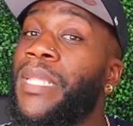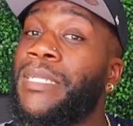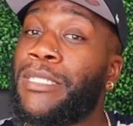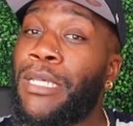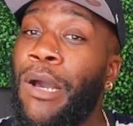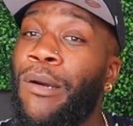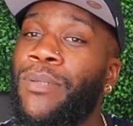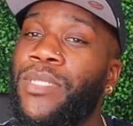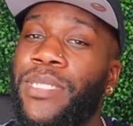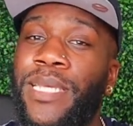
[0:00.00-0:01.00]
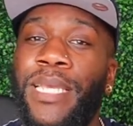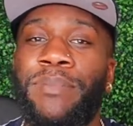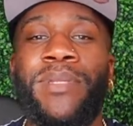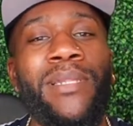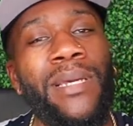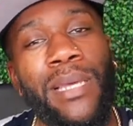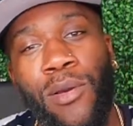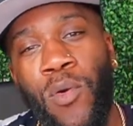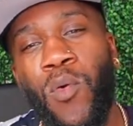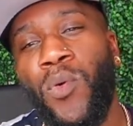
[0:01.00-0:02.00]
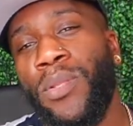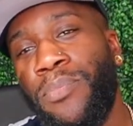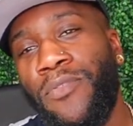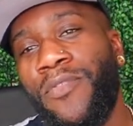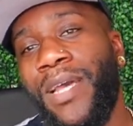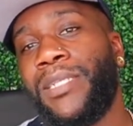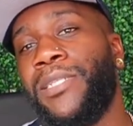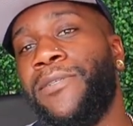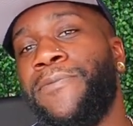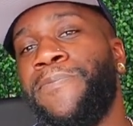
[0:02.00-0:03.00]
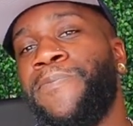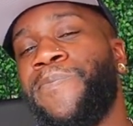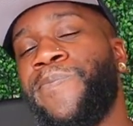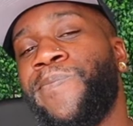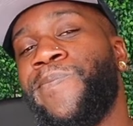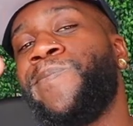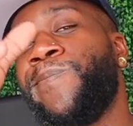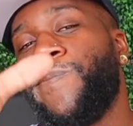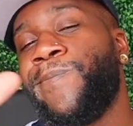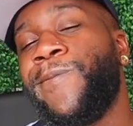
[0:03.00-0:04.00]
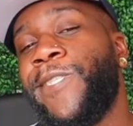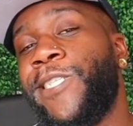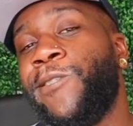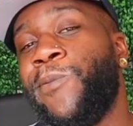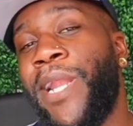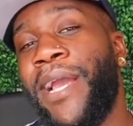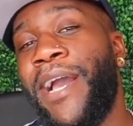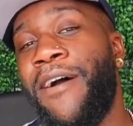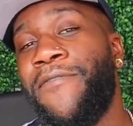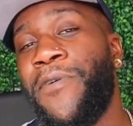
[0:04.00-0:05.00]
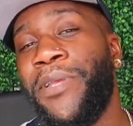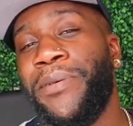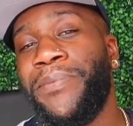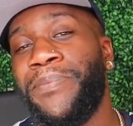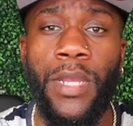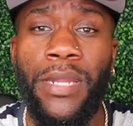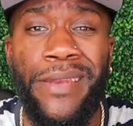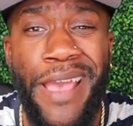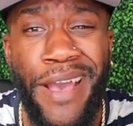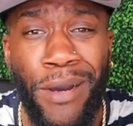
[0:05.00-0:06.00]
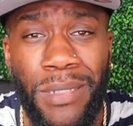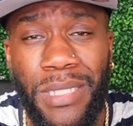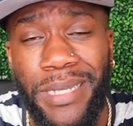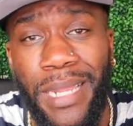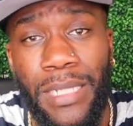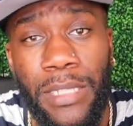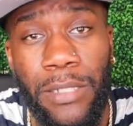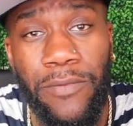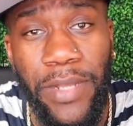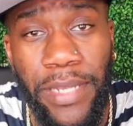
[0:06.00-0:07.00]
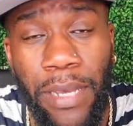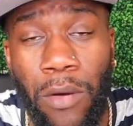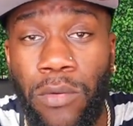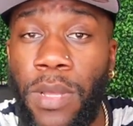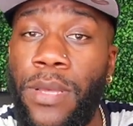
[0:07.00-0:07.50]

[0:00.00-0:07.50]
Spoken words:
So to keep it looking cool and professional, this is what I got. Now, to get into the video,